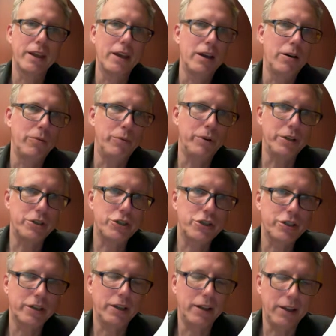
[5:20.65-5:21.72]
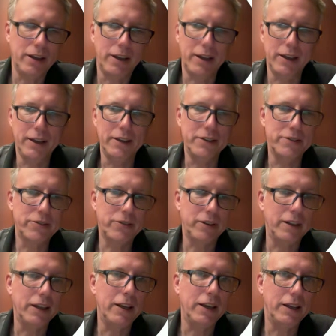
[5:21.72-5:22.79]
which is
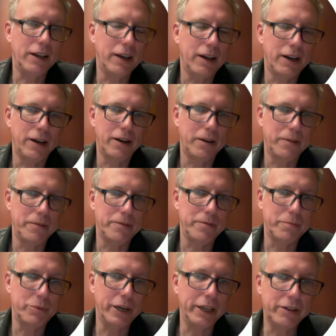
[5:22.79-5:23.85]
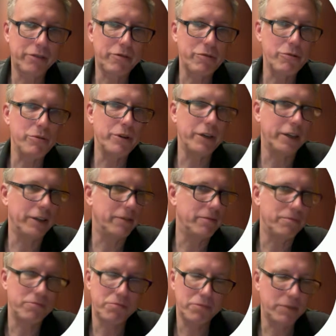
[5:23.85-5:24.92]
the breakthrough
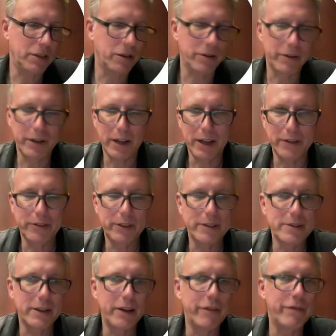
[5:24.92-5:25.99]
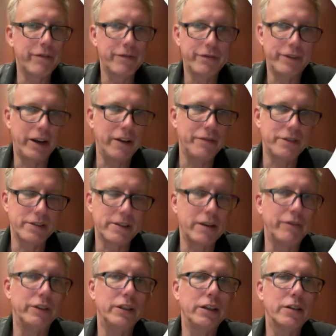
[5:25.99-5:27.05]
in the last, let's say, 5 to
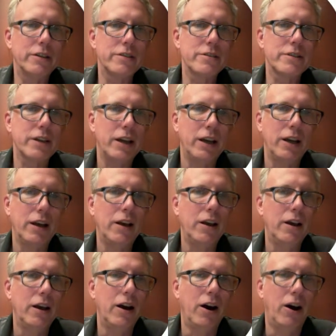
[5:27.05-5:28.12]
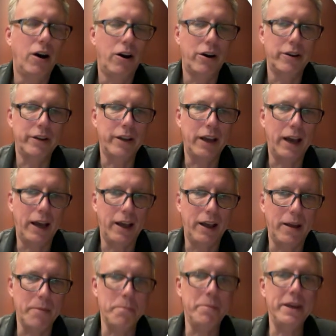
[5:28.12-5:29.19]
7 years on
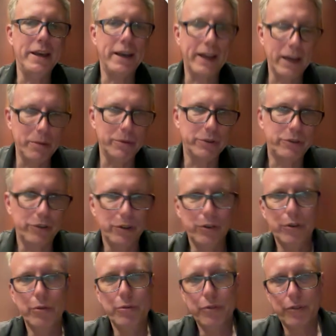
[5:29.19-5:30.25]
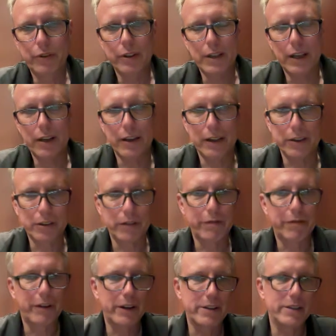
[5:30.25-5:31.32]
being able to use the data and
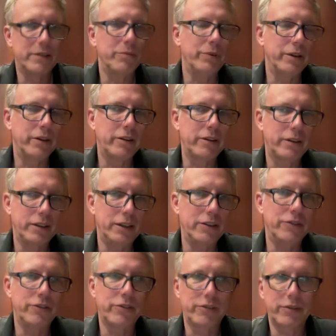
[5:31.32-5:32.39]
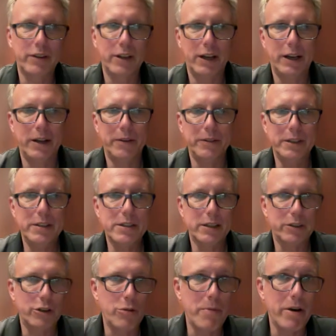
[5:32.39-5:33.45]
confront it with these
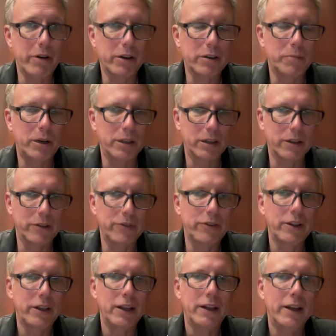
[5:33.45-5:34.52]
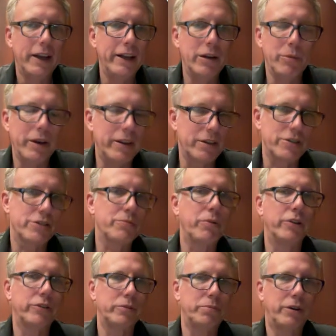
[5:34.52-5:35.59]
detailed numerical models in a way that just
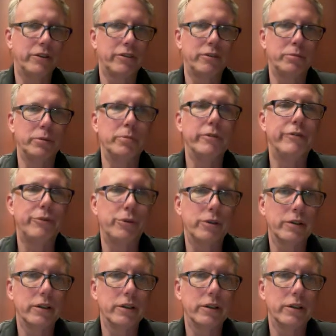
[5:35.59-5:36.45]
wasn't possible before.